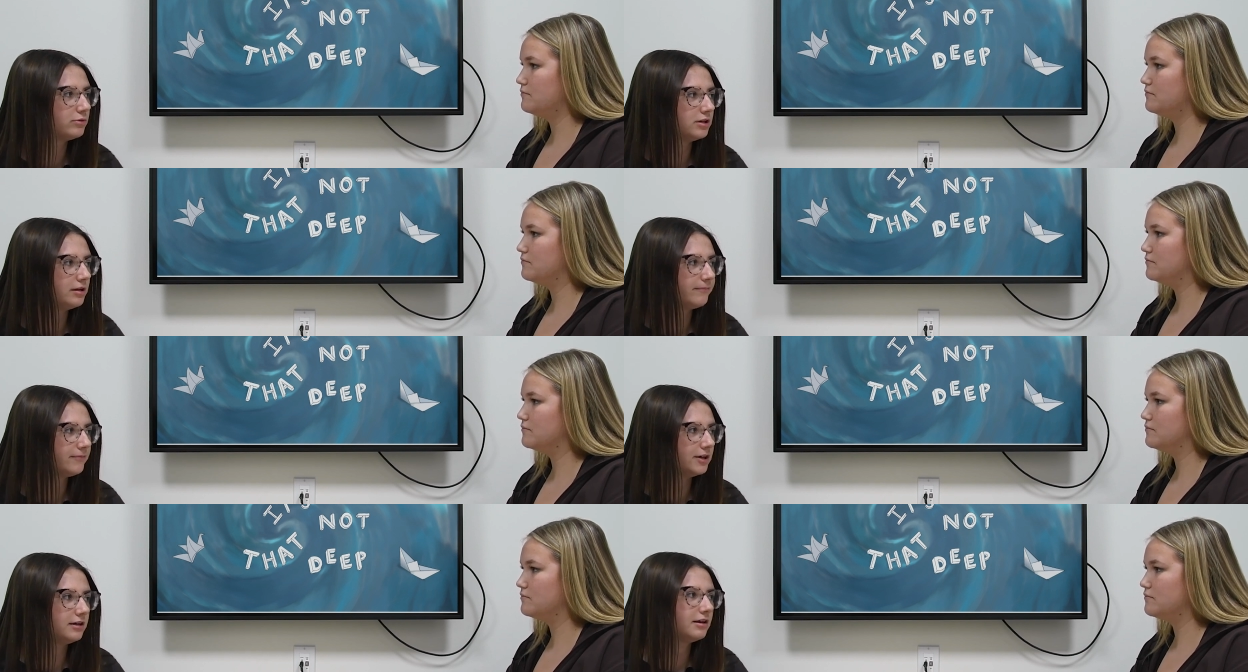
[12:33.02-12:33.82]
Speaker 1: but
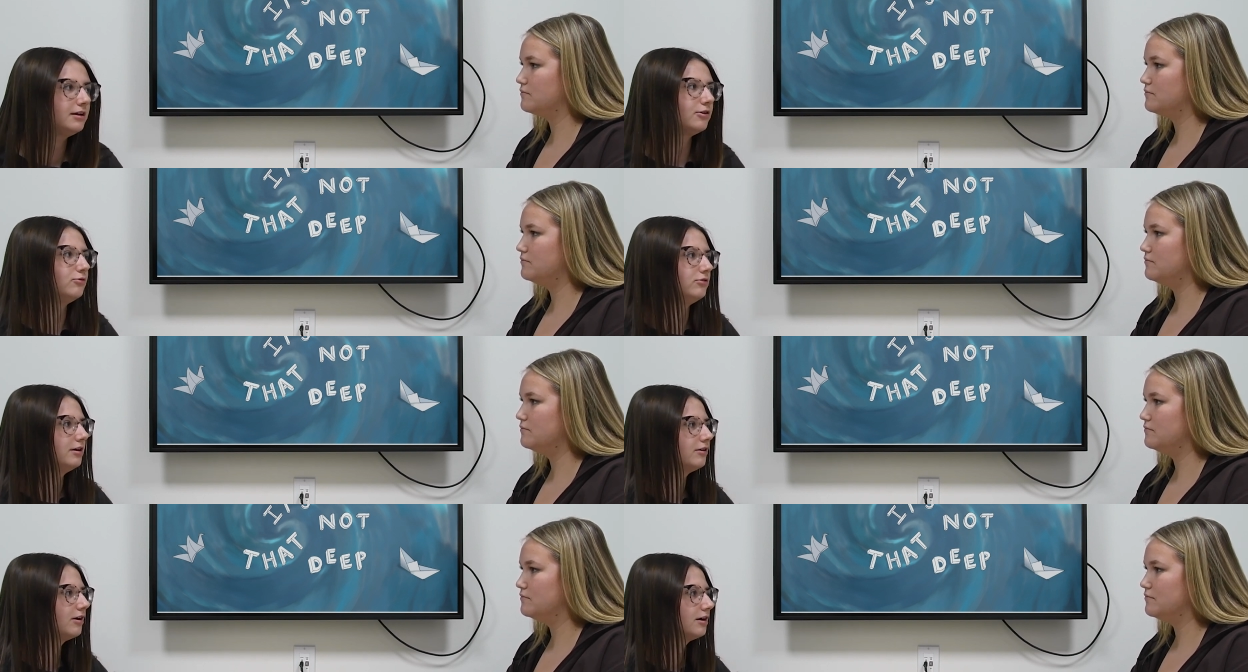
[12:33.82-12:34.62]
like they know who they
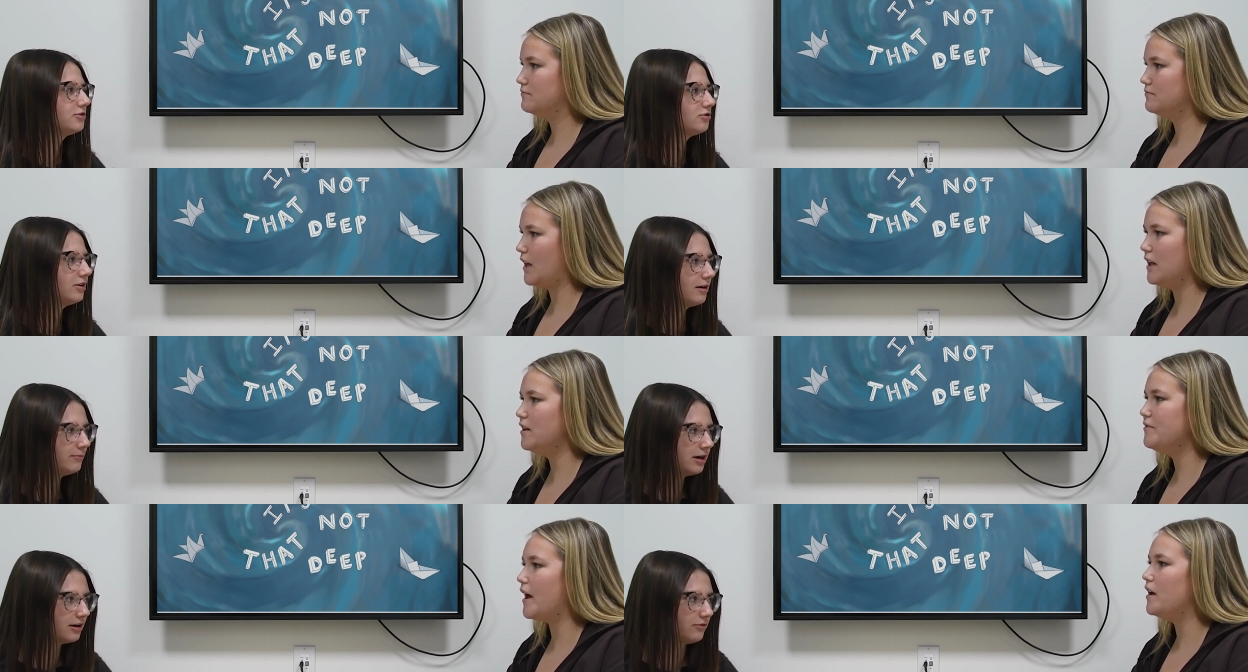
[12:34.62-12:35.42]
are. So like I am not
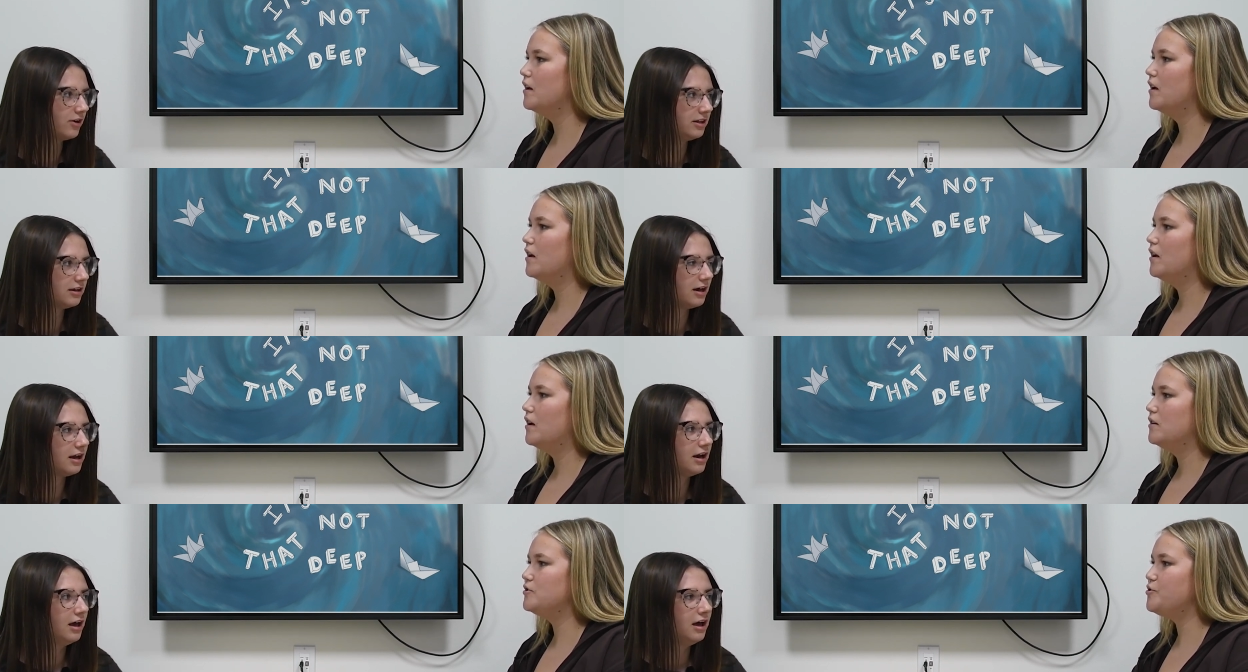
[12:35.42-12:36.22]
gonna
Speaker 2: write that.
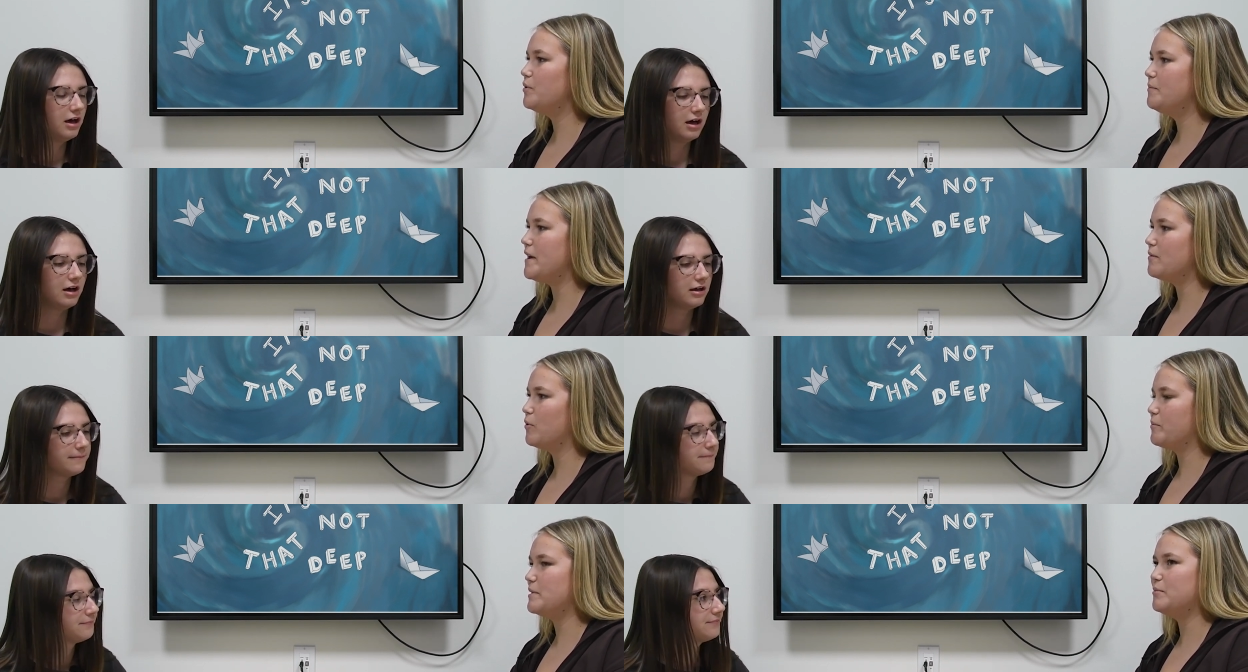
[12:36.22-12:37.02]
Do you want to make more
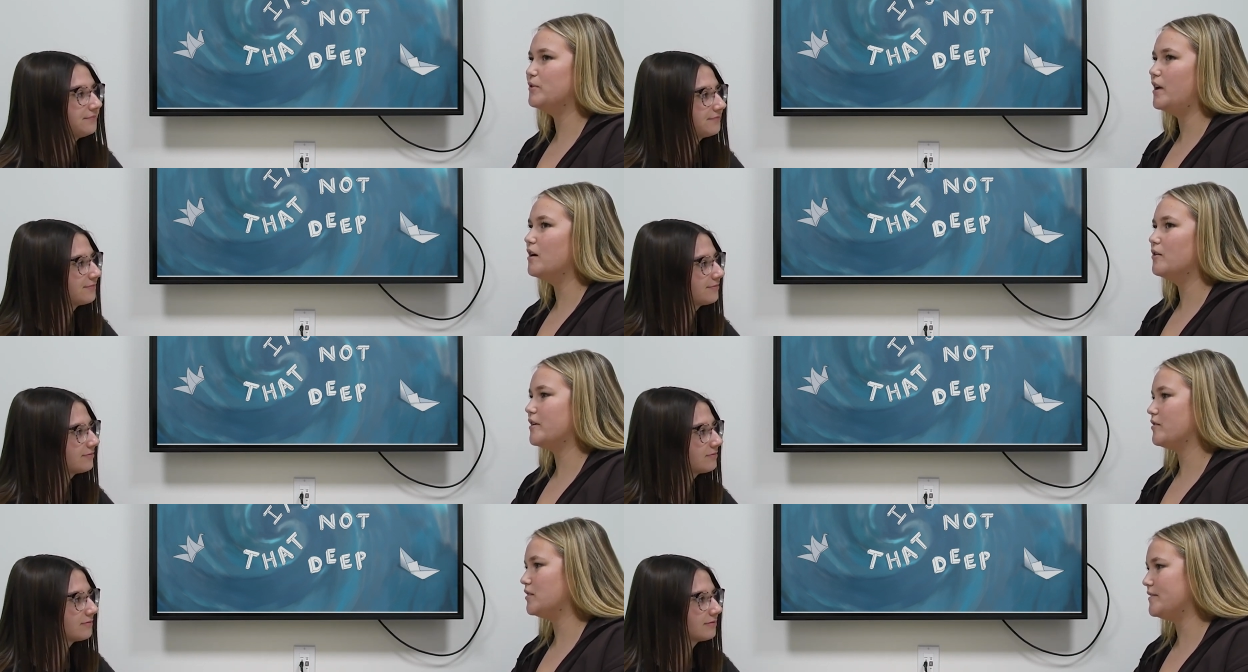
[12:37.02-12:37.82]
people know that
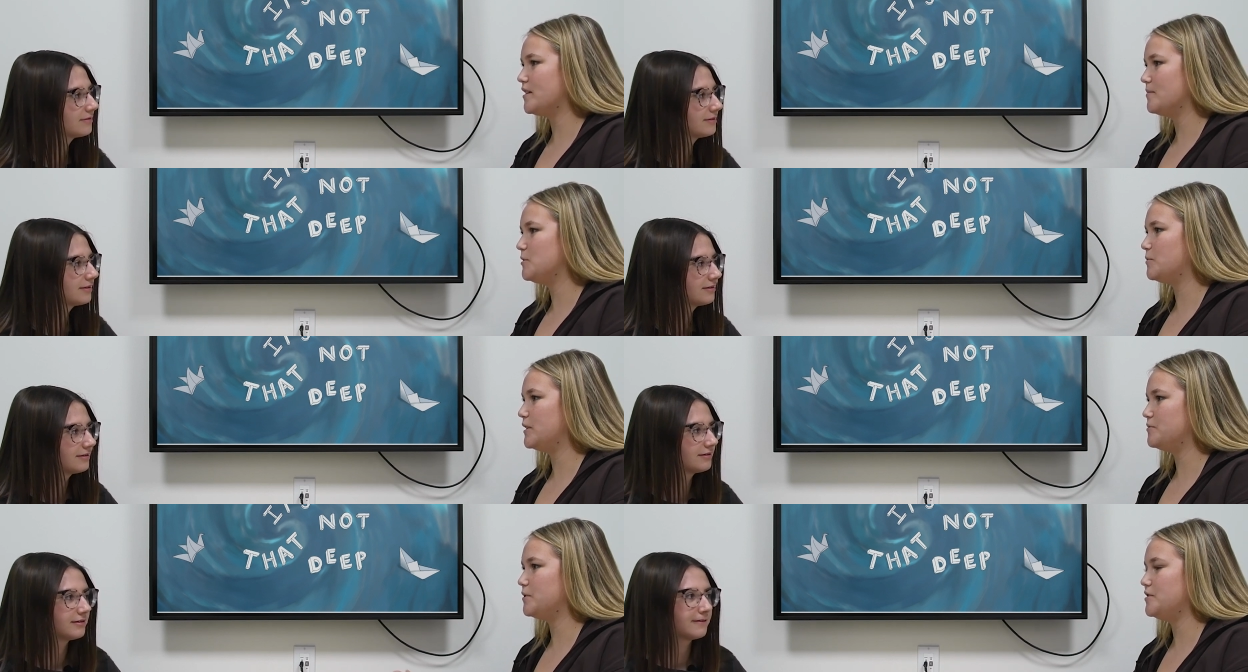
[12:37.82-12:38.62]
you're leaving them in
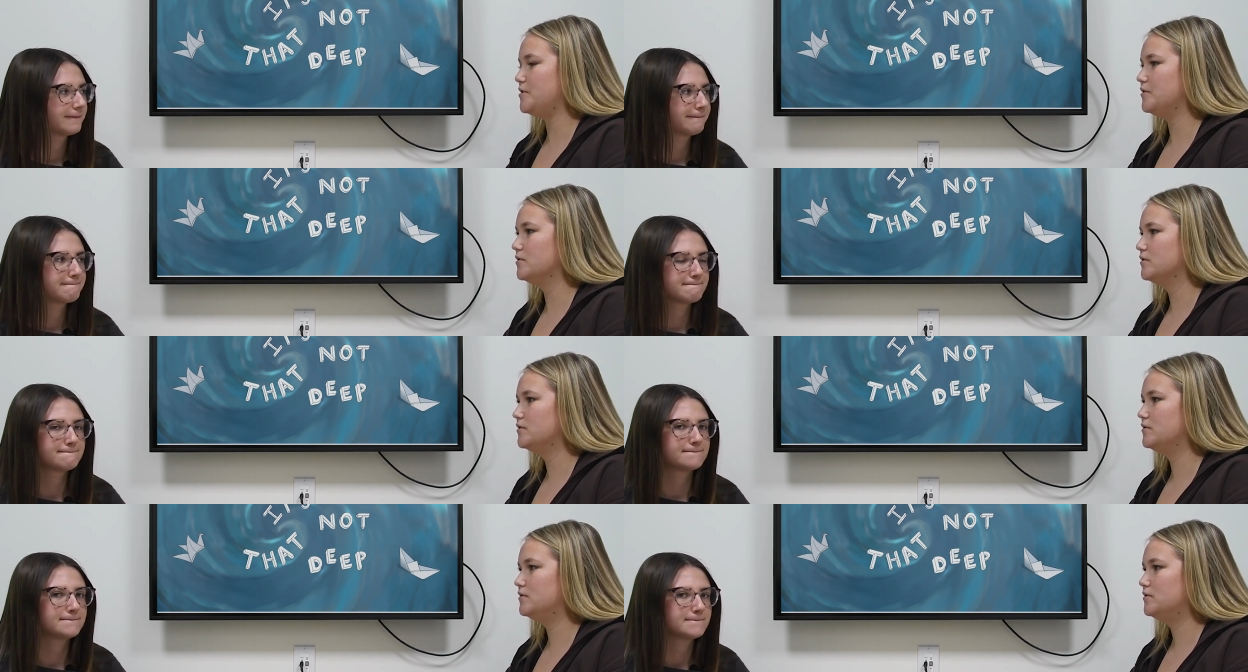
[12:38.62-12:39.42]
2022?
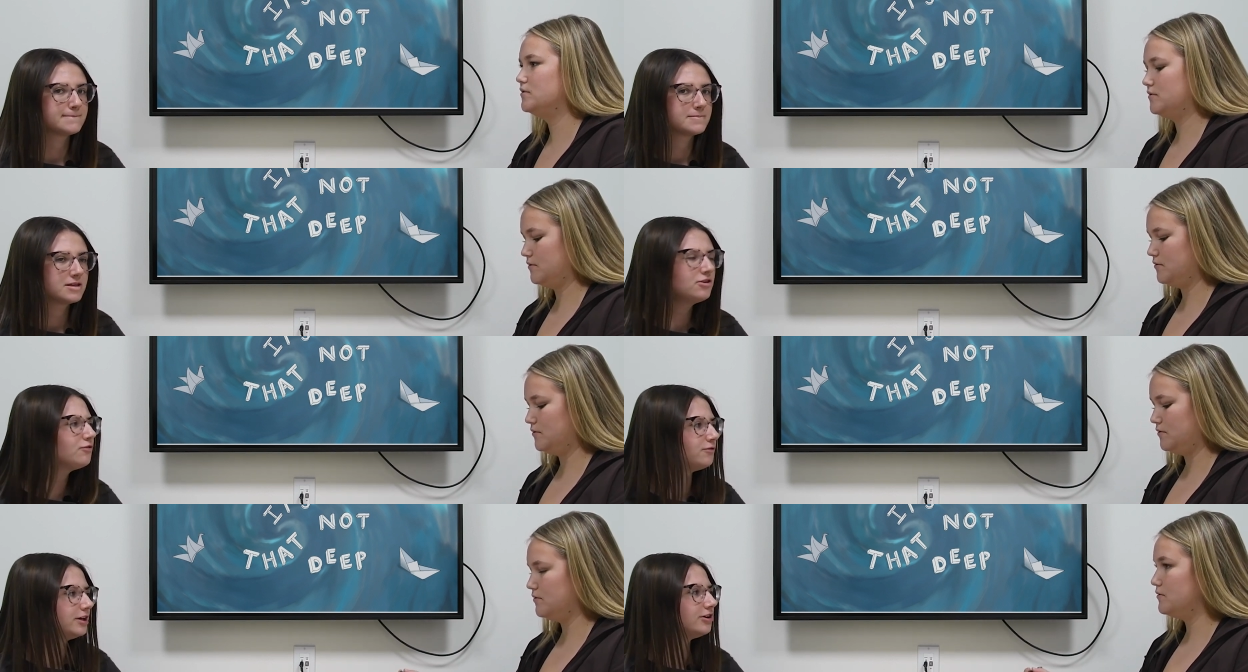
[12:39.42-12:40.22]
They'll
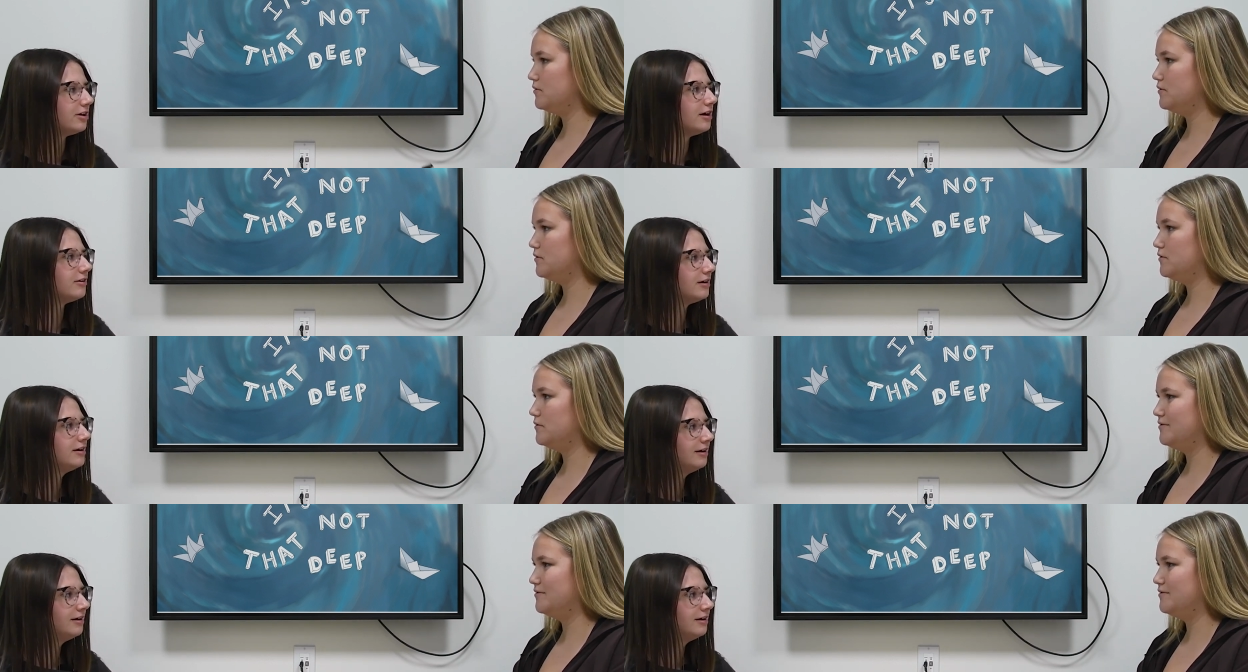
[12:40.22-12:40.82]
figure it out.